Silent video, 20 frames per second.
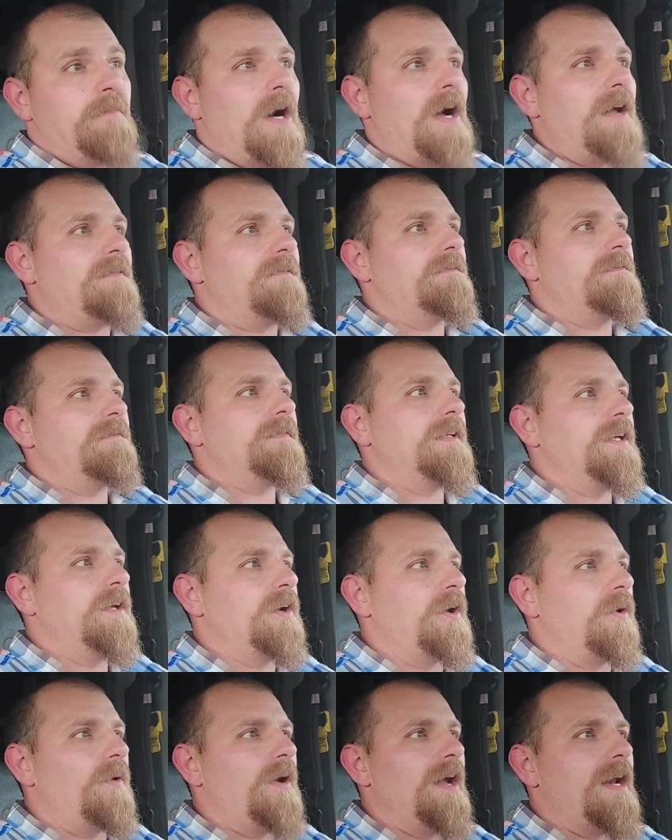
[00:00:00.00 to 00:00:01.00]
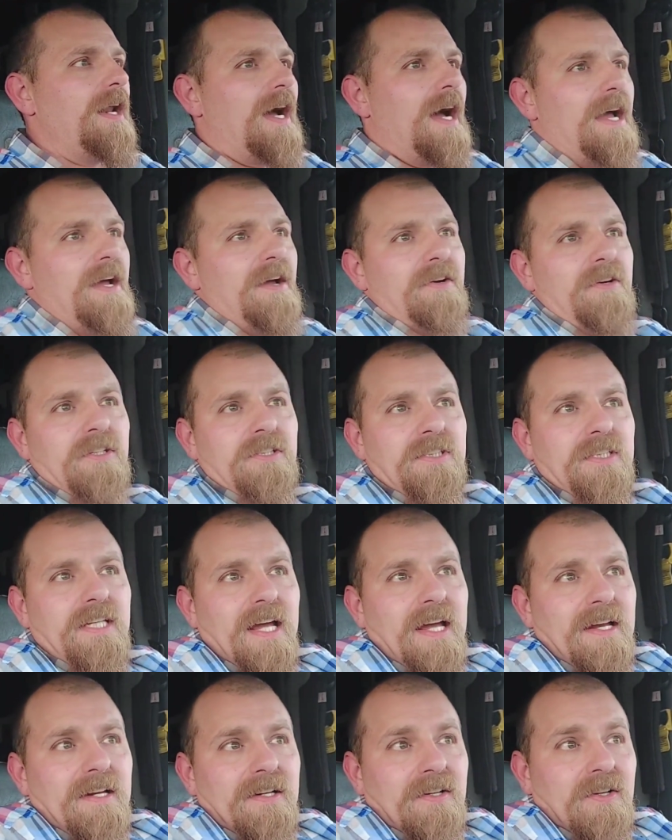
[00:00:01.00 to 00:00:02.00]
But you know what? I
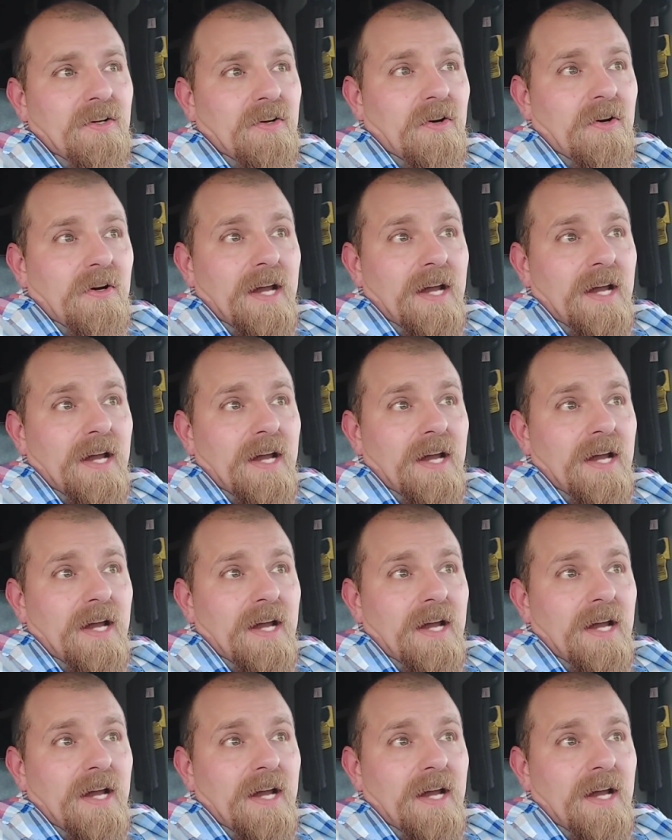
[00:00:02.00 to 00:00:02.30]
understand, you know,